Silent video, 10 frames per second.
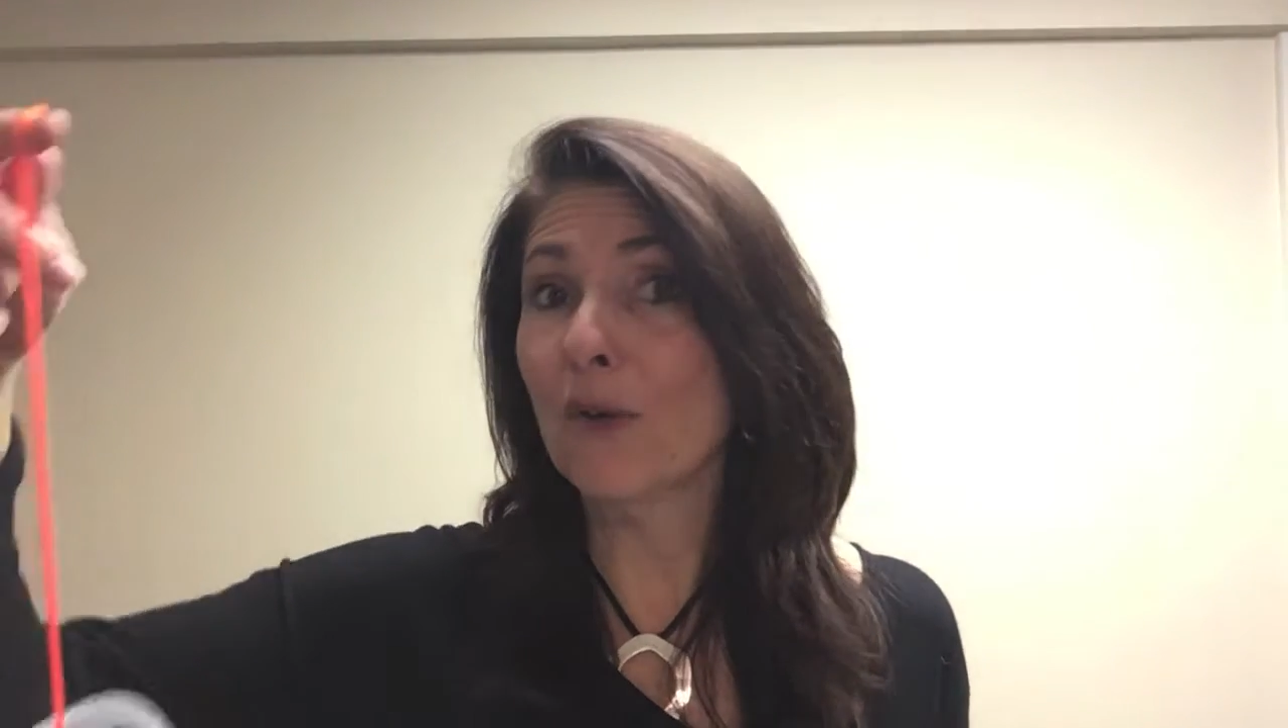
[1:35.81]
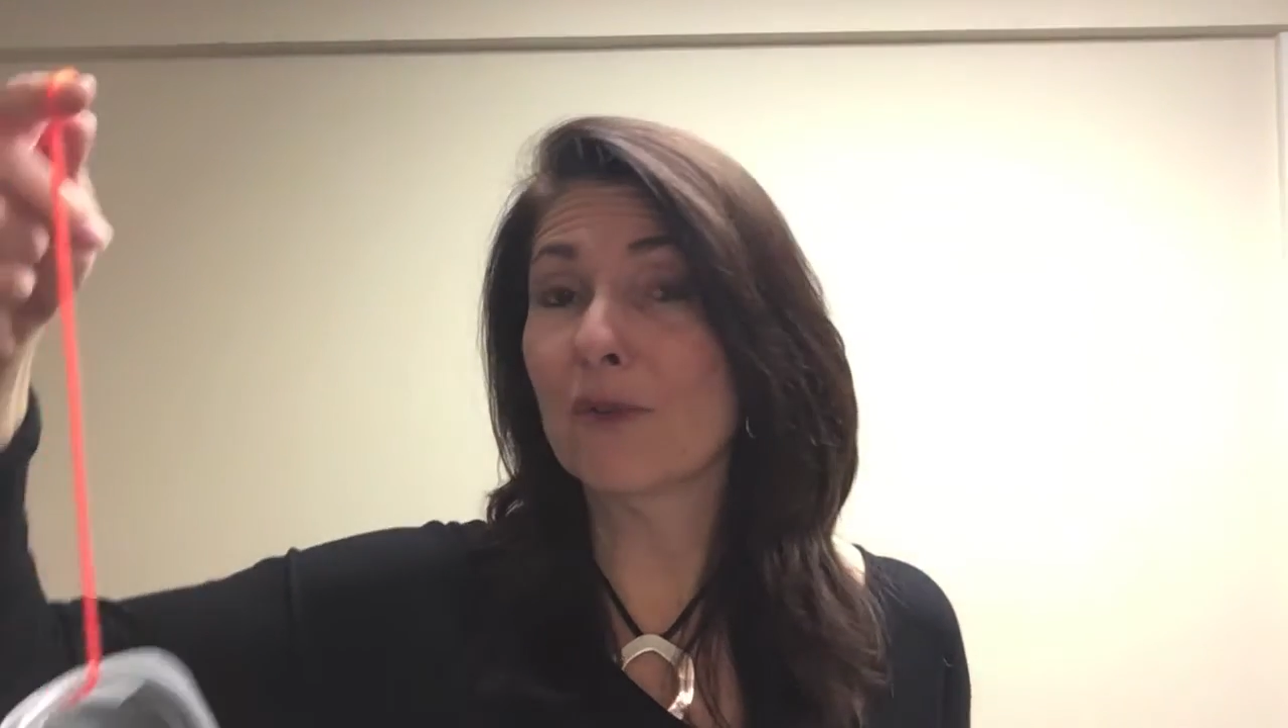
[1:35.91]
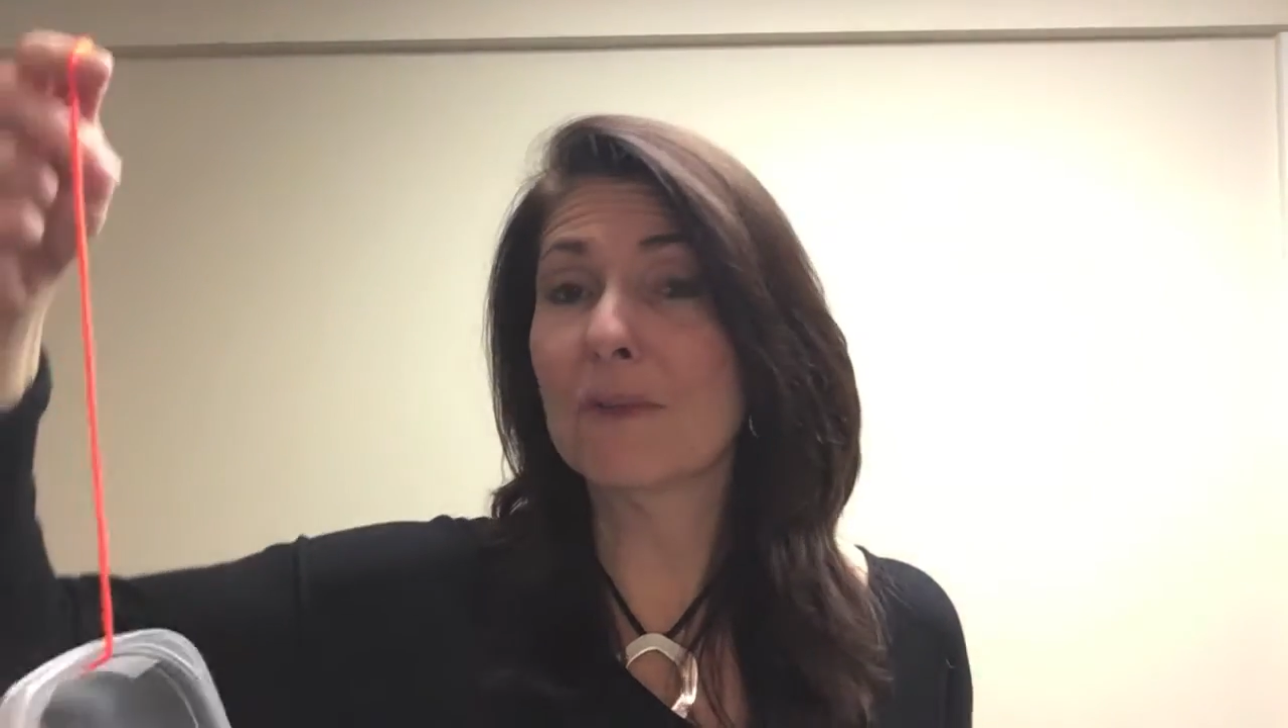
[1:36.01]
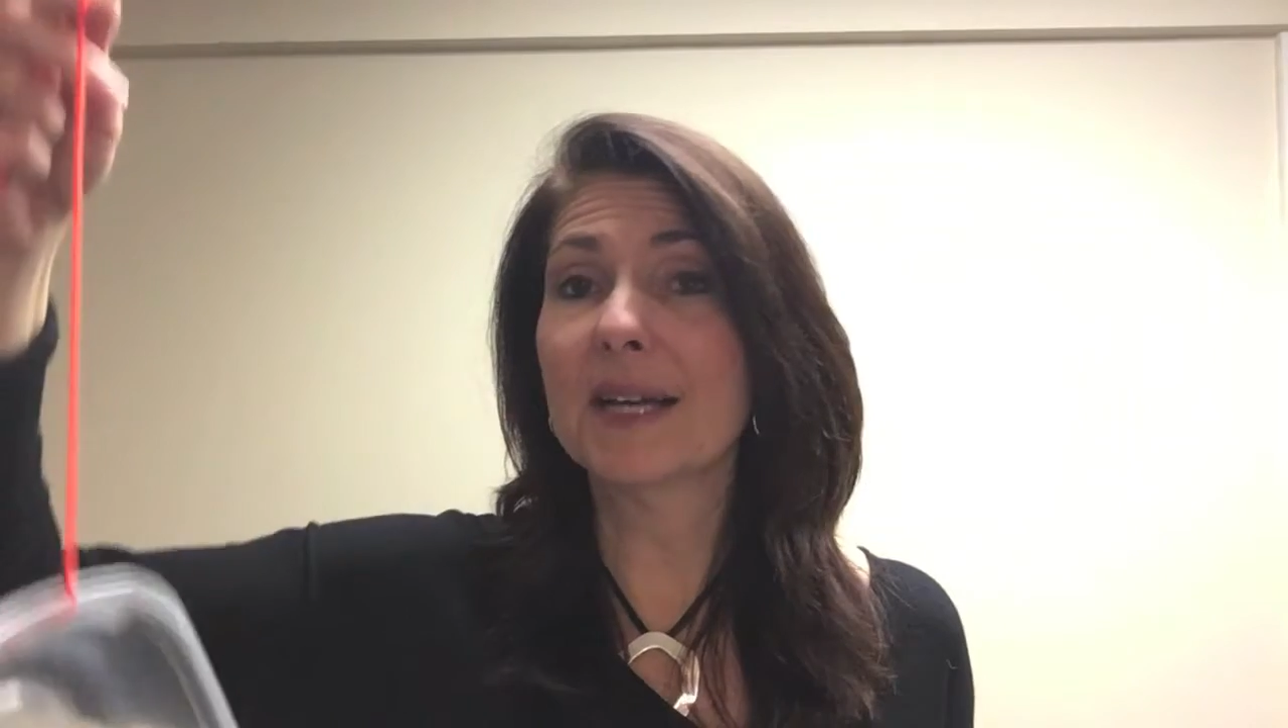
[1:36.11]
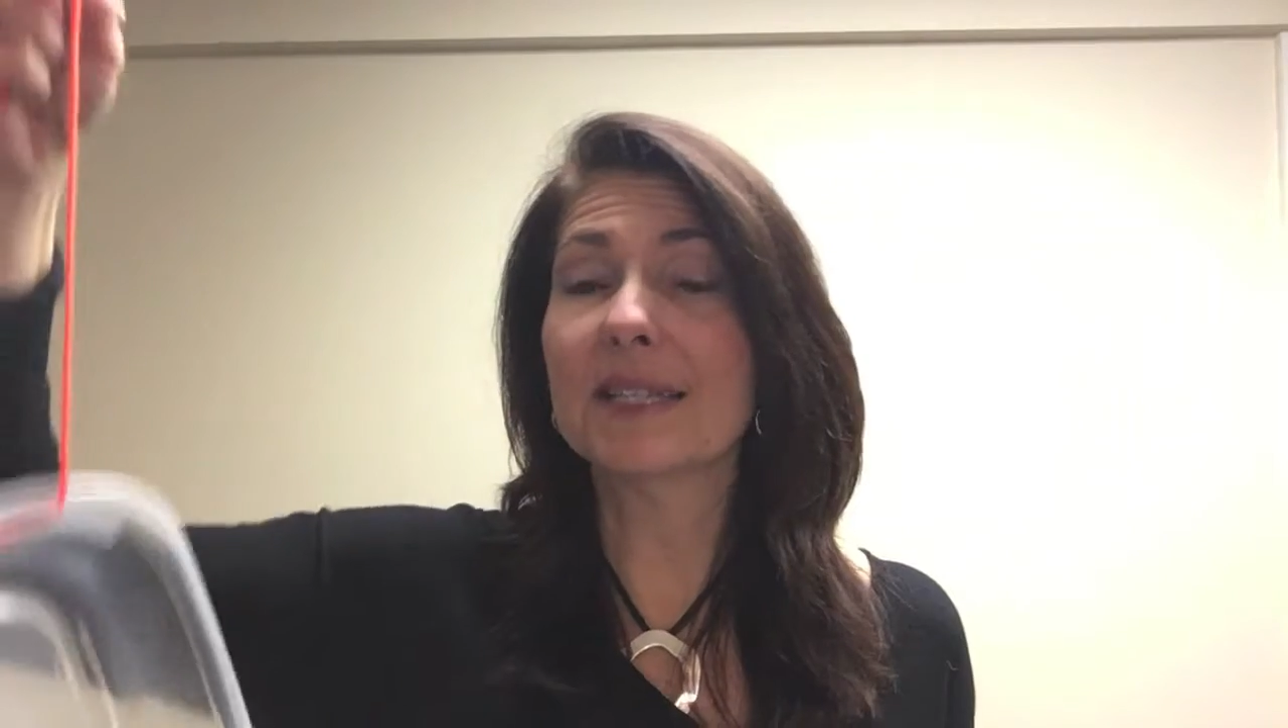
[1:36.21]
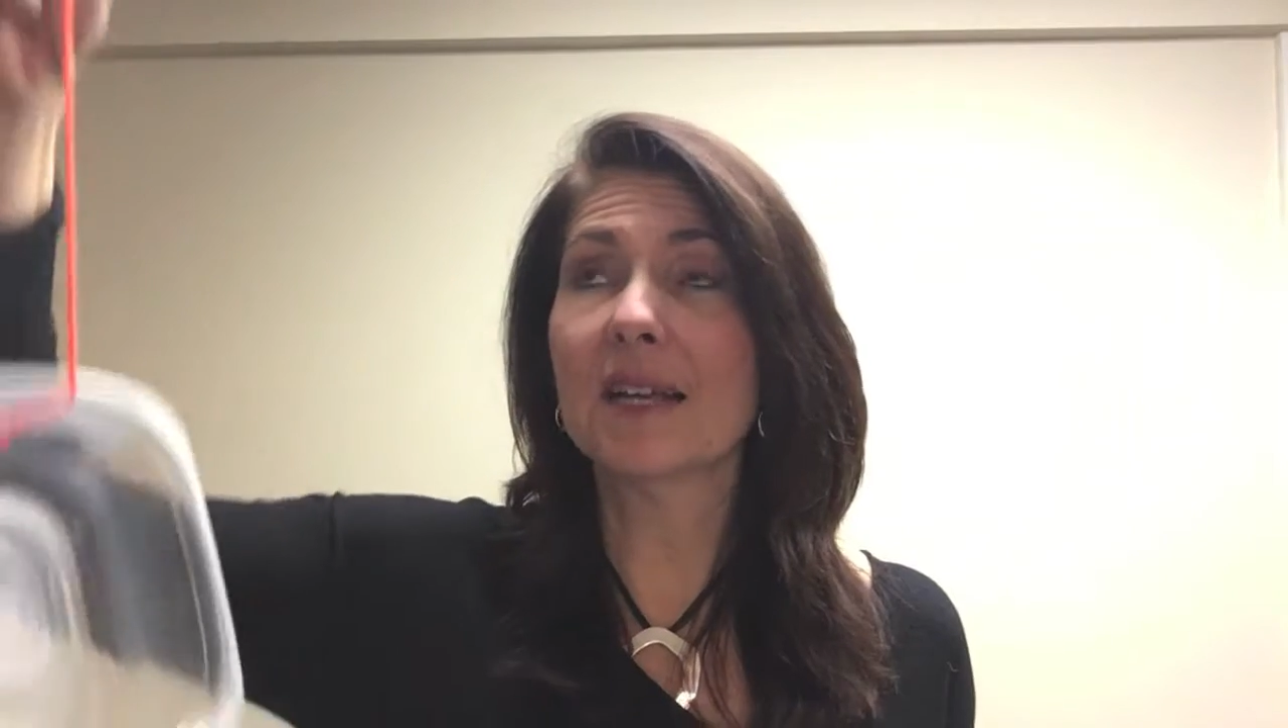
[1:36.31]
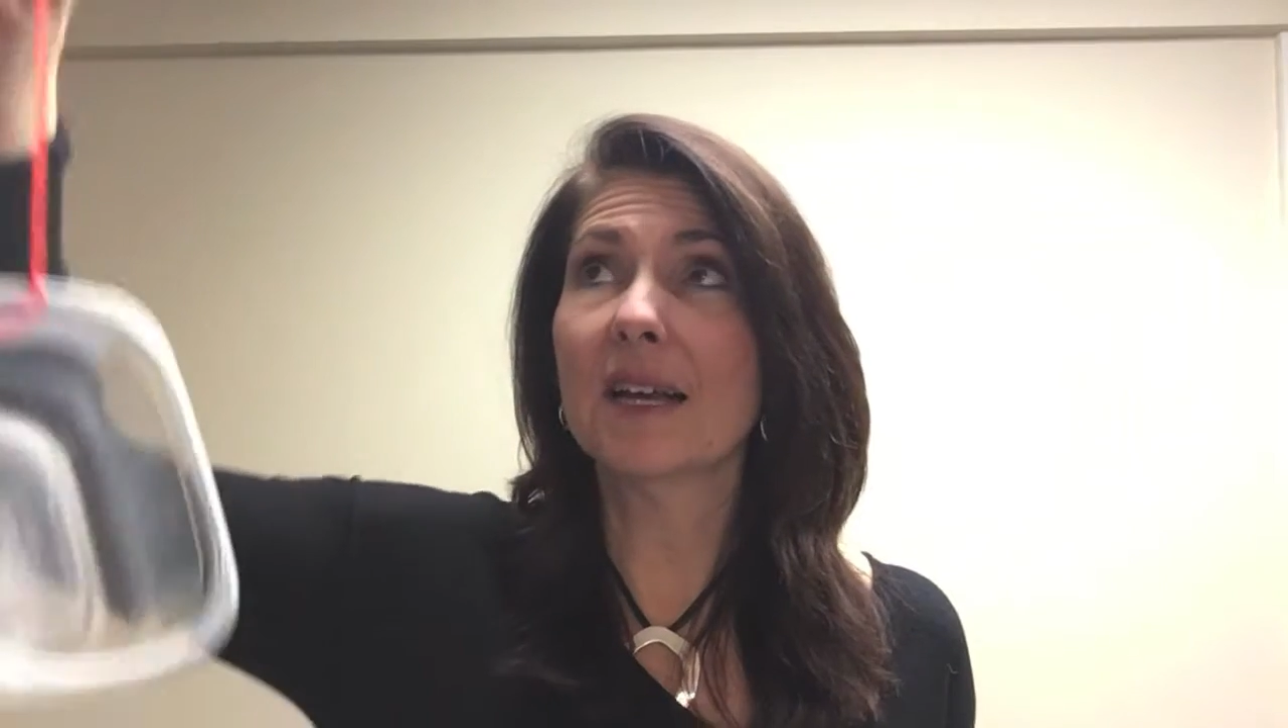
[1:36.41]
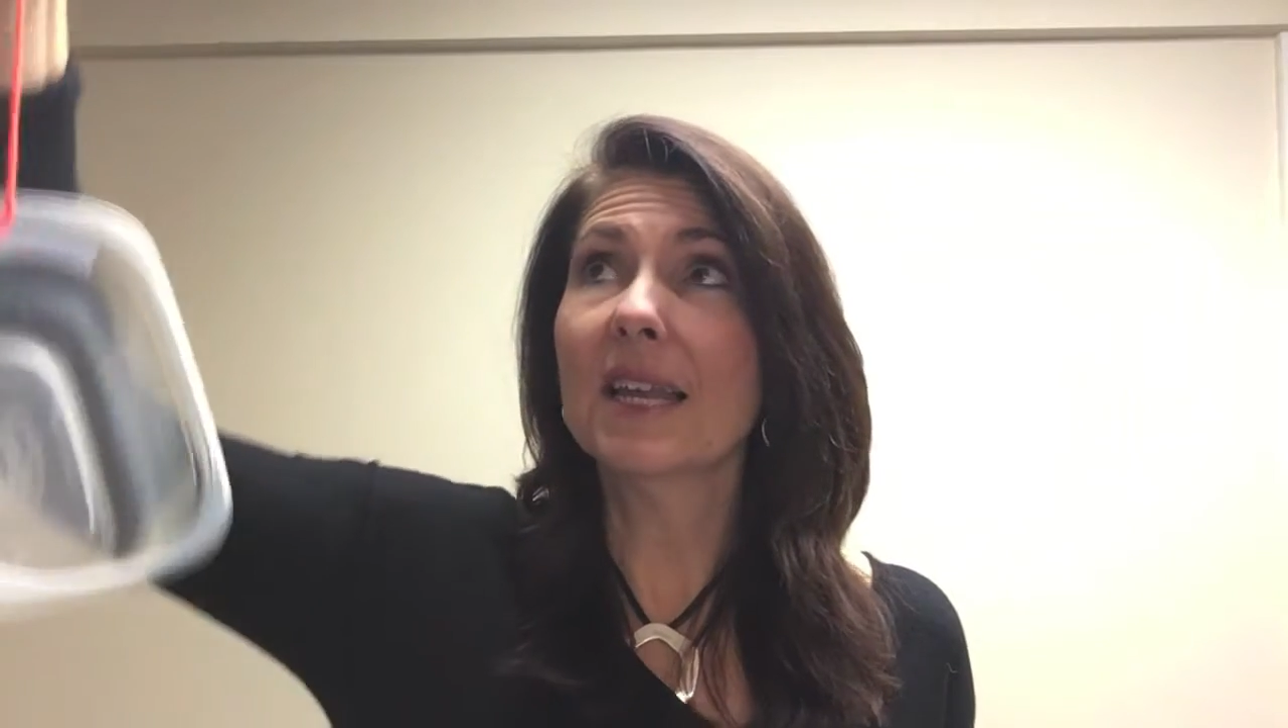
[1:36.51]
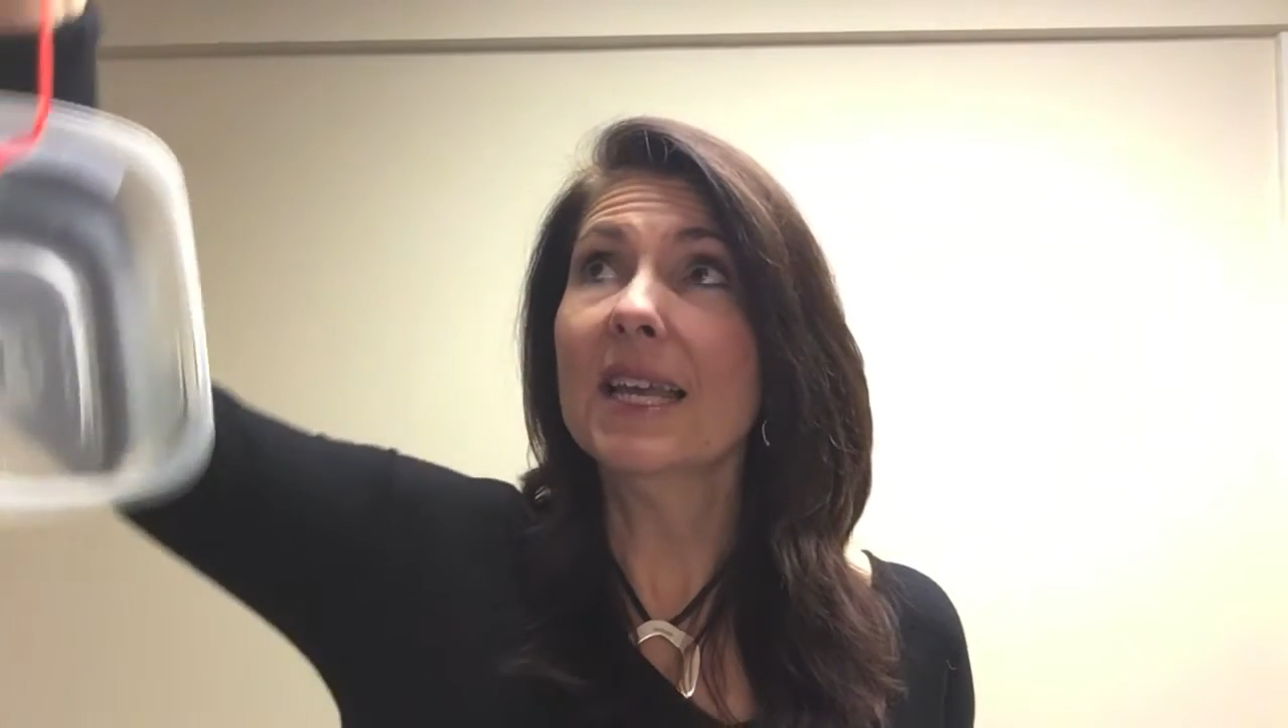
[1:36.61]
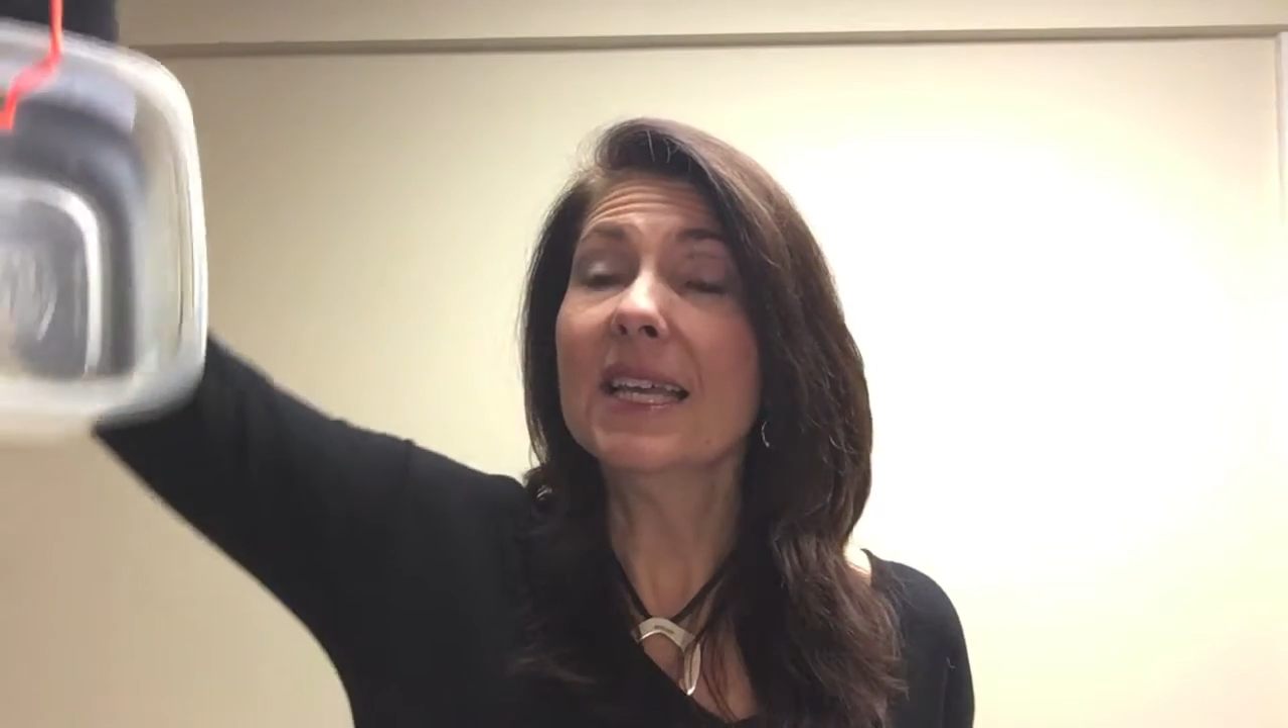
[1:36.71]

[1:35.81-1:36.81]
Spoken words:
for my son